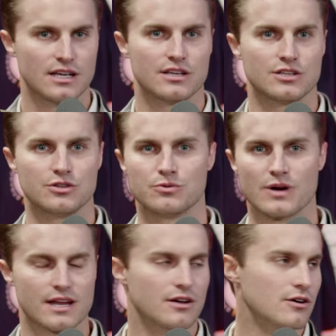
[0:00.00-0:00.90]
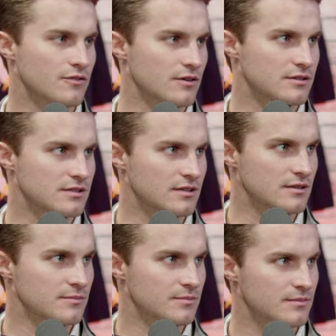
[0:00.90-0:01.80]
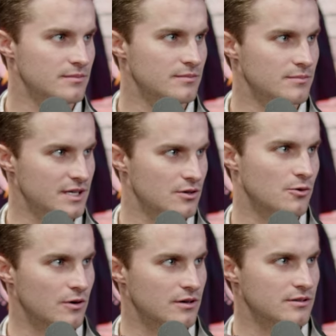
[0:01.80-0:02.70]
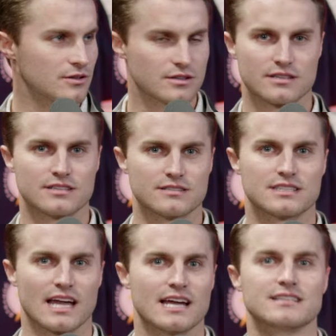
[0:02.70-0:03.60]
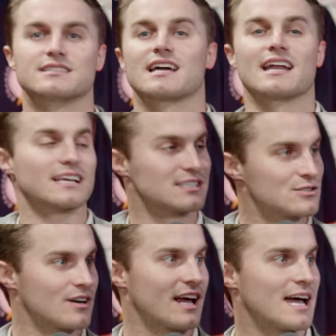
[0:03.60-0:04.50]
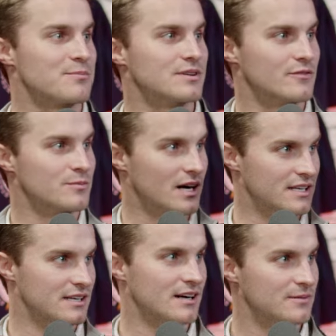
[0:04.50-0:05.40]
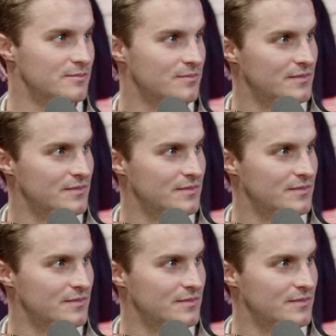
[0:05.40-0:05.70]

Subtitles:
You ran over to the midcourt, looked in the stands, and kind of like started hyping everybody up.